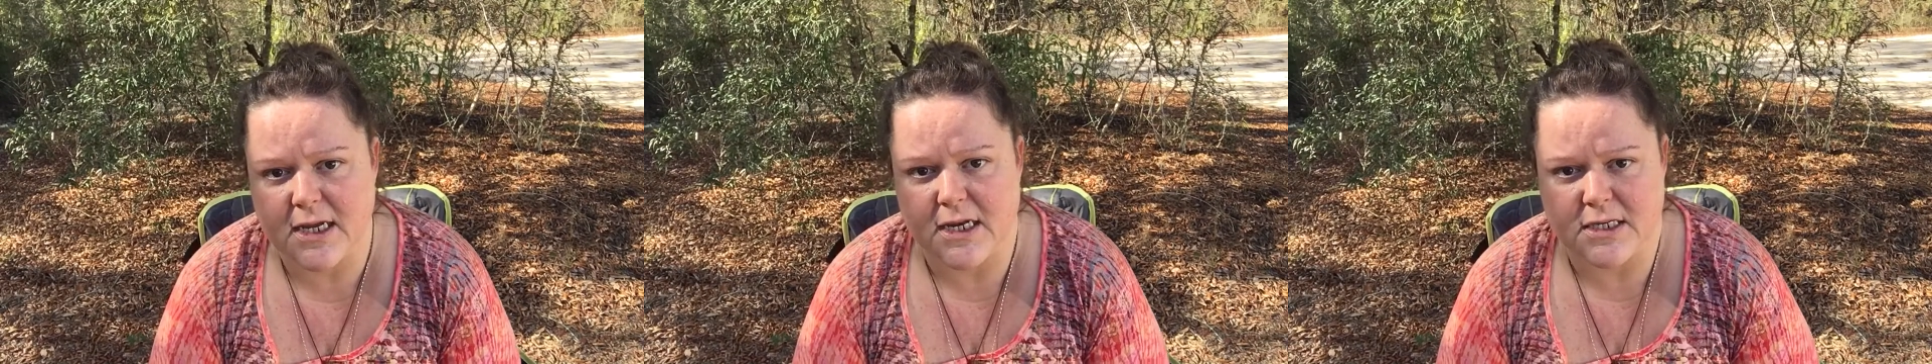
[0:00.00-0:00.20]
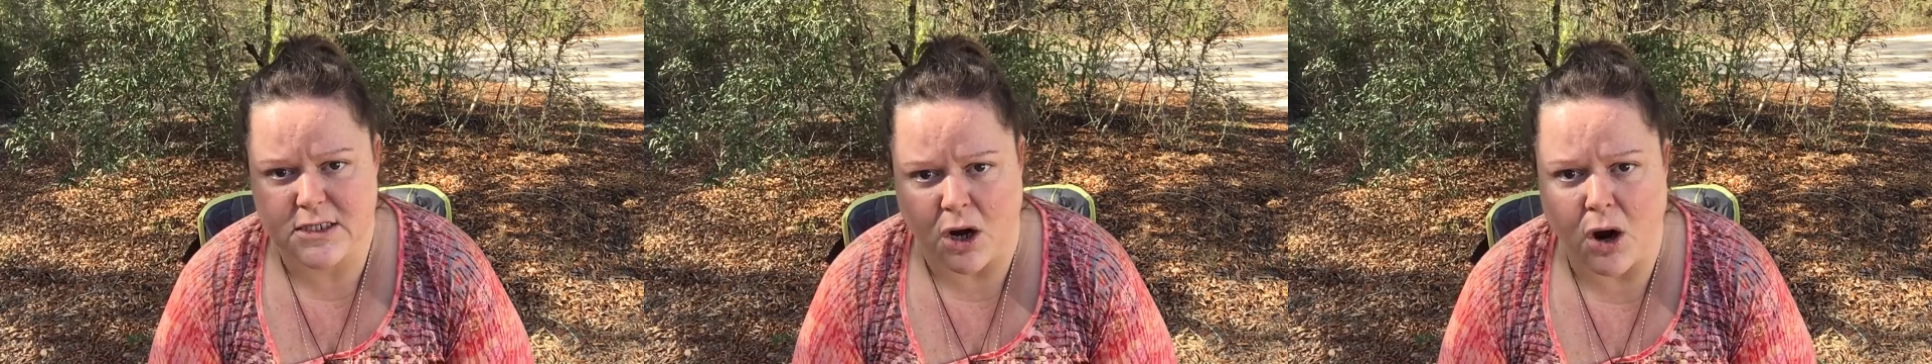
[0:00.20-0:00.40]

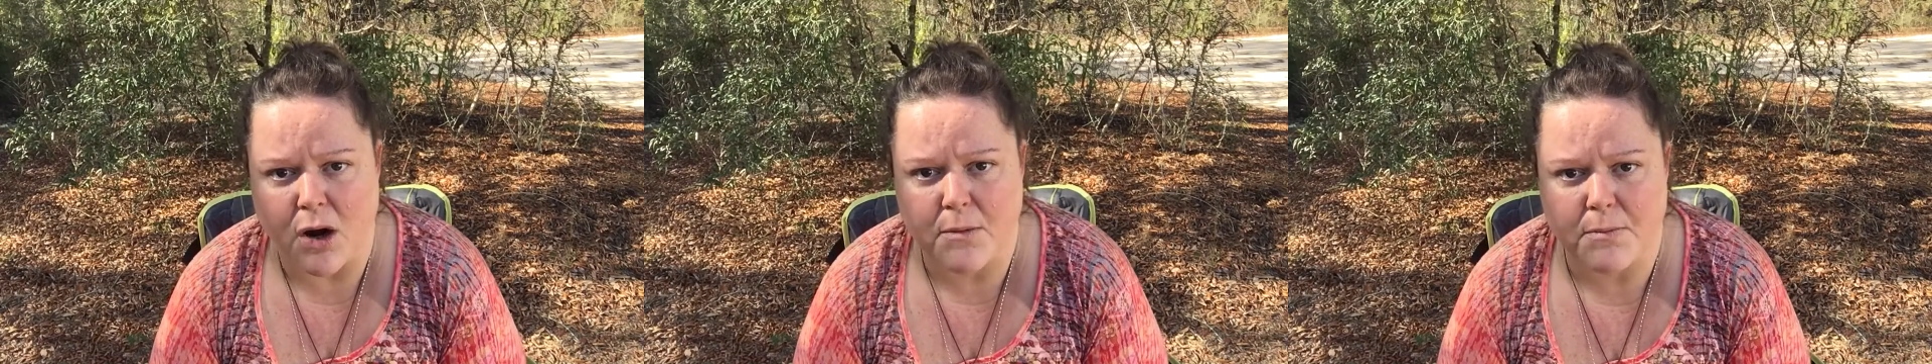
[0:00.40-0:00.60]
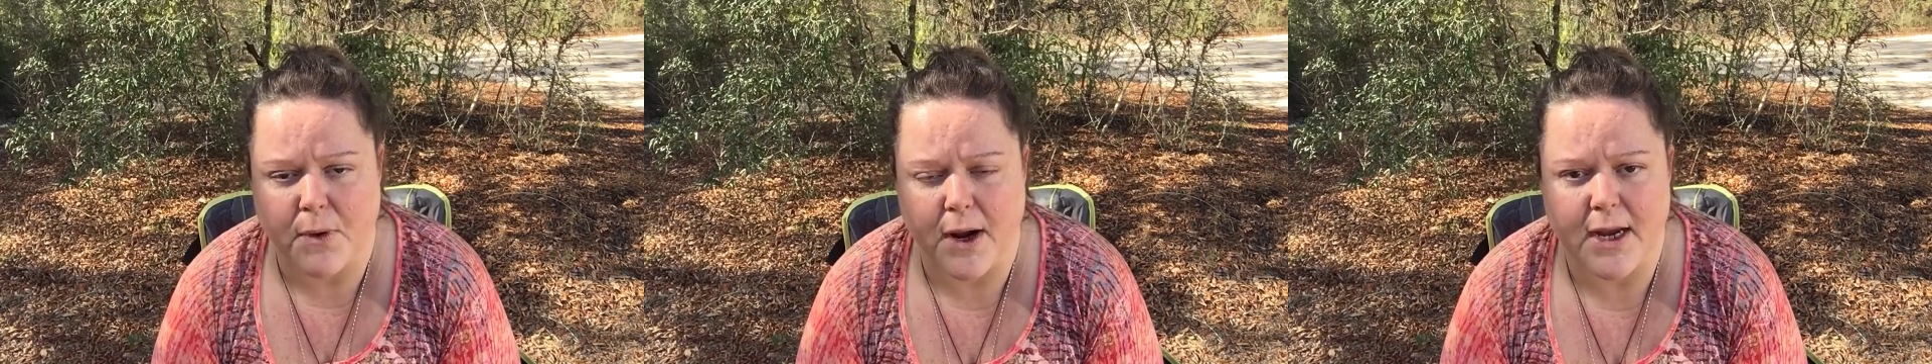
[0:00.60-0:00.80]
and it's
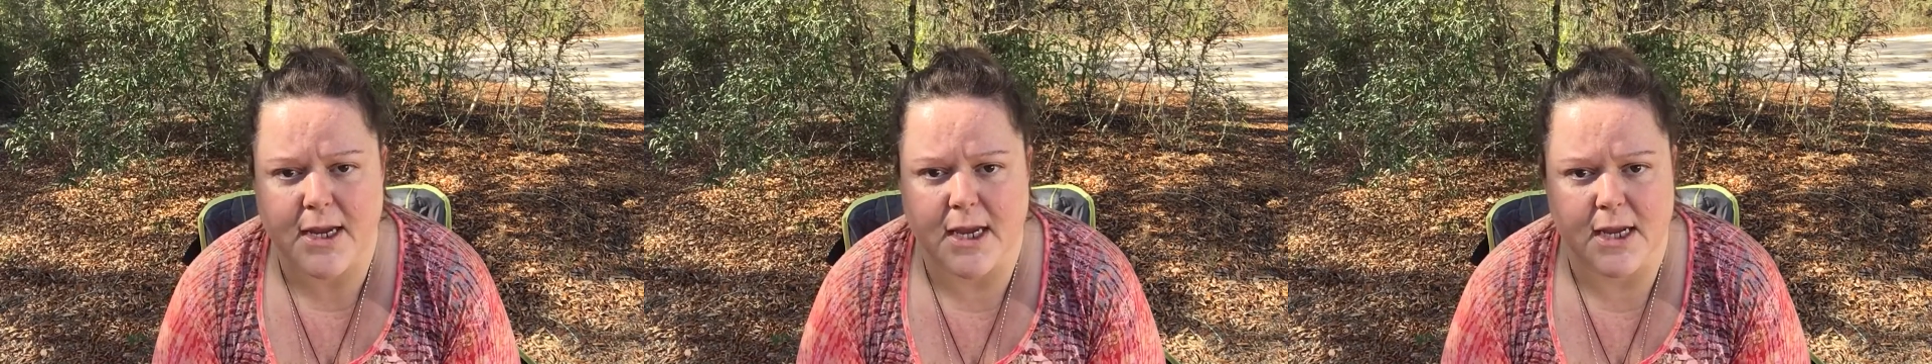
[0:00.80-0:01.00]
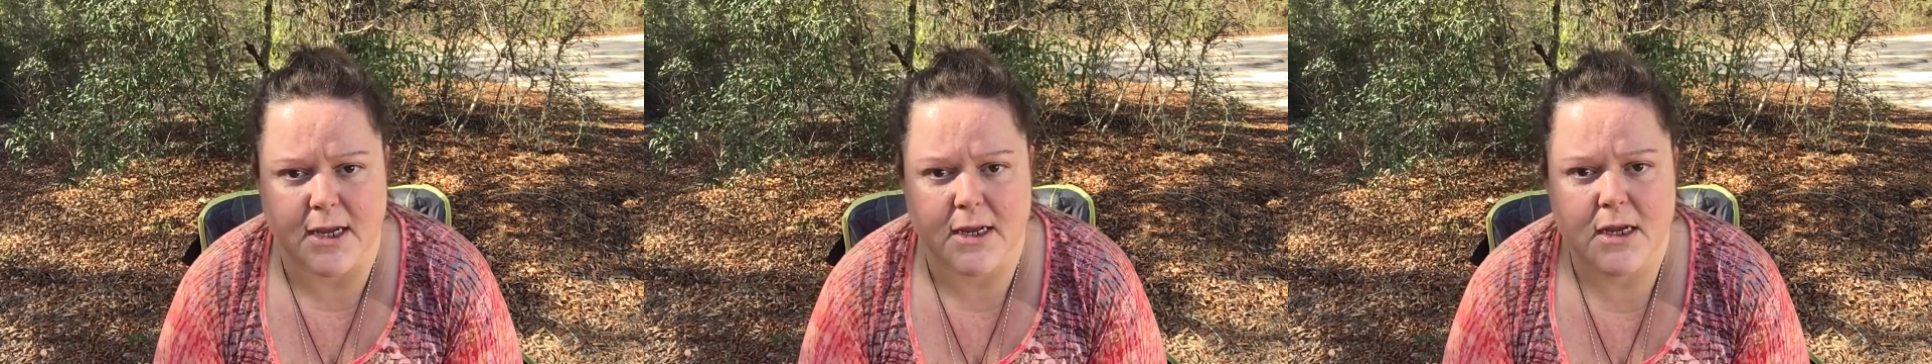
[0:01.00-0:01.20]

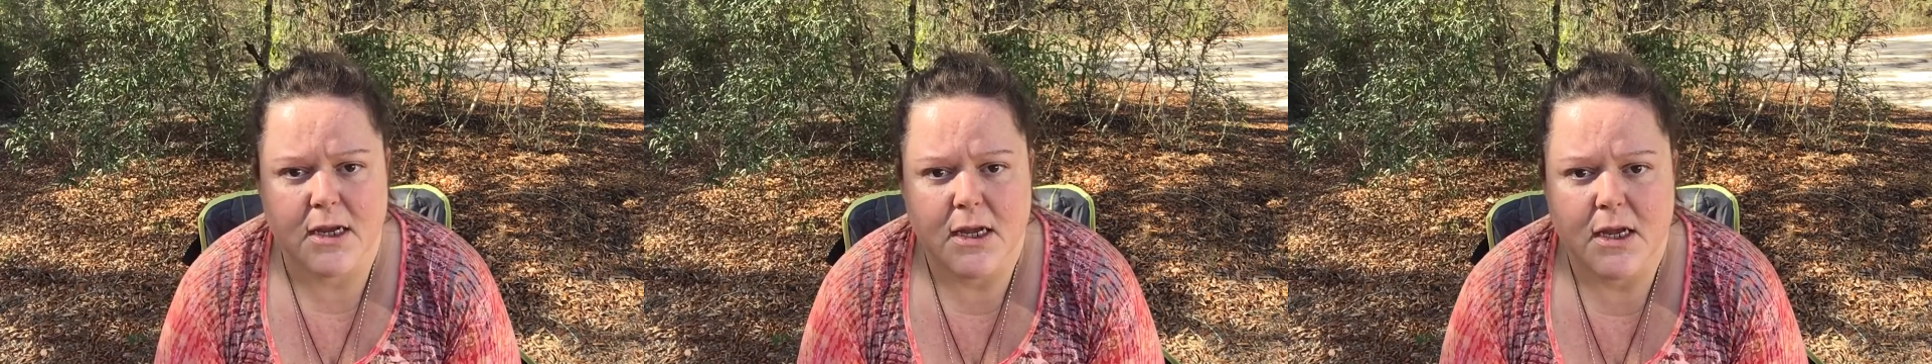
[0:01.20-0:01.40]
heartbreaking.